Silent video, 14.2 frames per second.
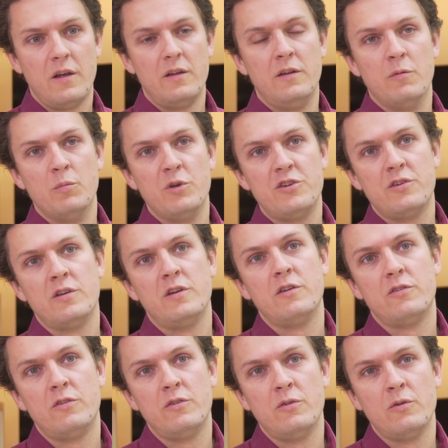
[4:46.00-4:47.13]
the mission
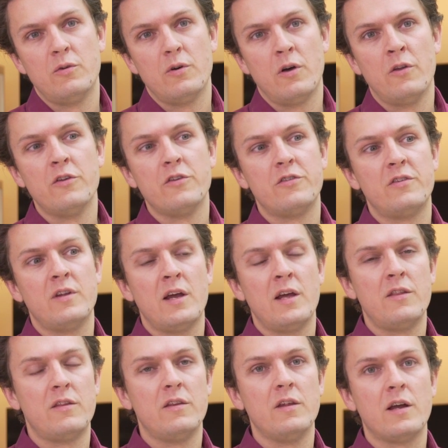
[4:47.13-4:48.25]
is to
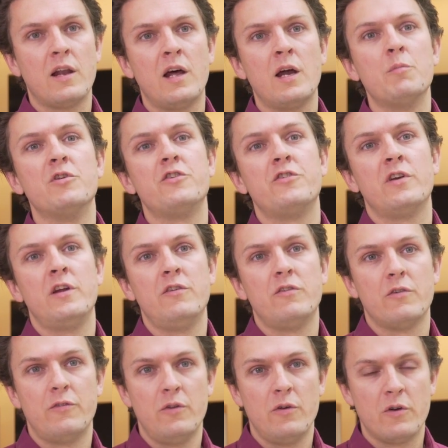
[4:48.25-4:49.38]
understand the climate change
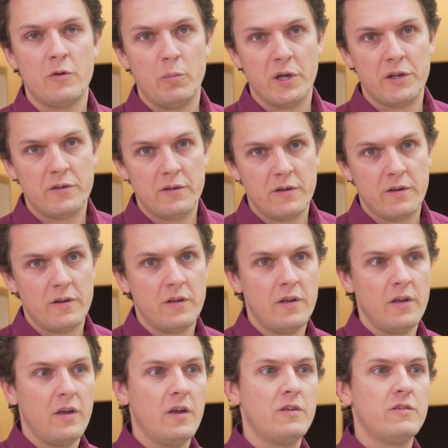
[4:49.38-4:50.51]
of the Earth better,
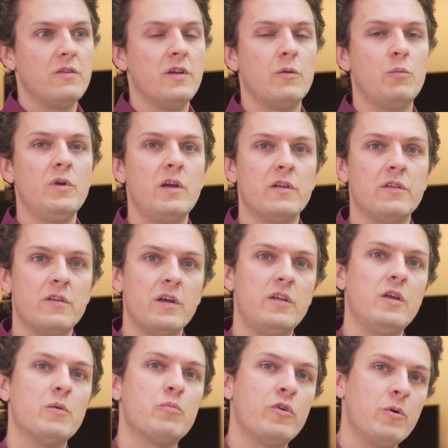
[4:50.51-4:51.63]
so that we can take
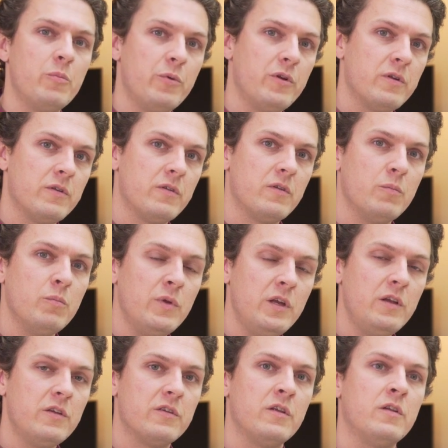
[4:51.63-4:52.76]
the appropriate
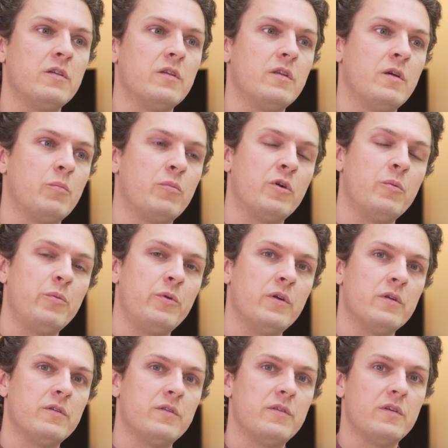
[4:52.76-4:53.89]
means and
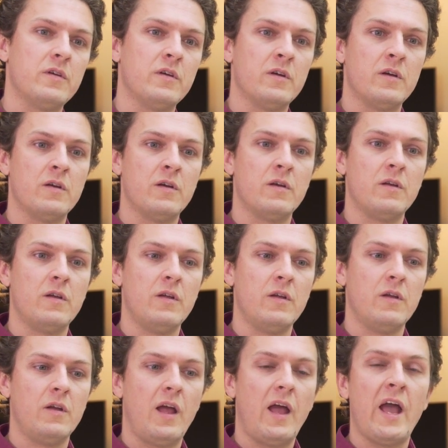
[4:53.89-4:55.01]
appropriate
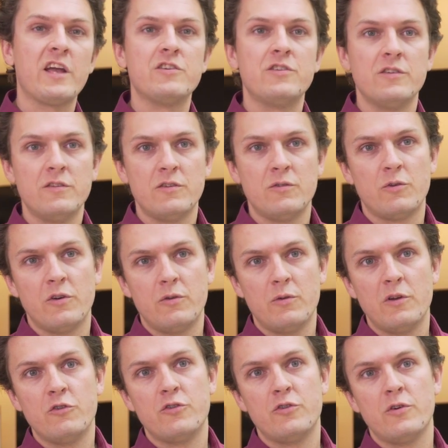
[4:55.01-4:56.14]
actions in order to
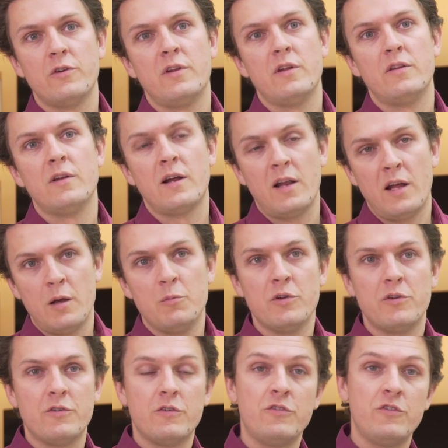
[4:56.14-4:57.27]
ensure that the climate
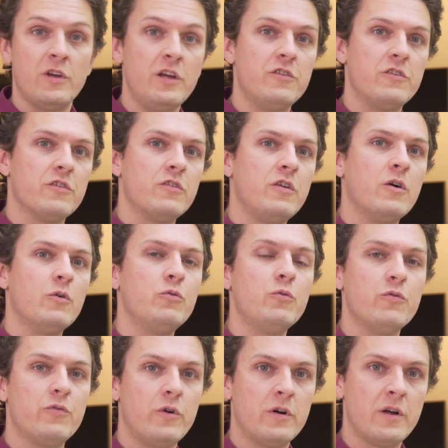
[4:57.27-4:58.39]
change doesn't go too
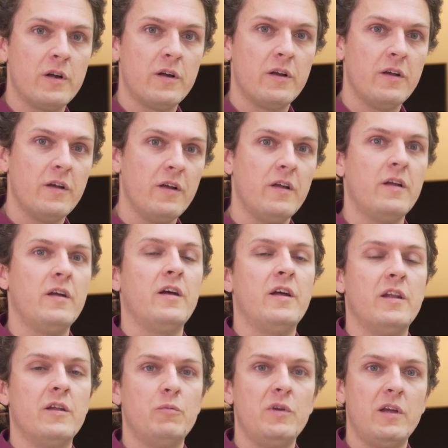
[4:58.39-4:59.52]
far
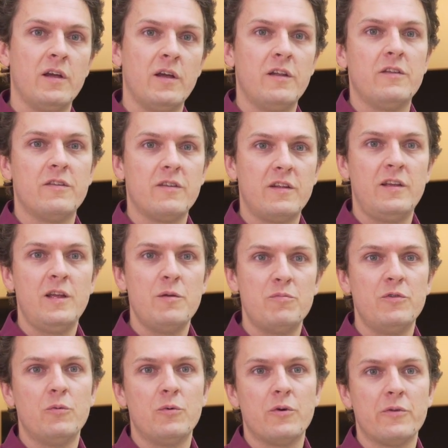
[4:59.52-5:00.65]
and that we can keep
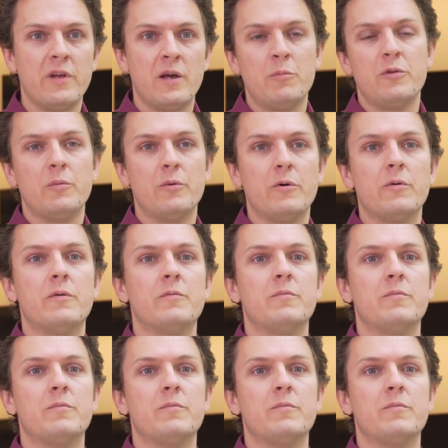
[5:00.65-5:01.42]
the world habitable.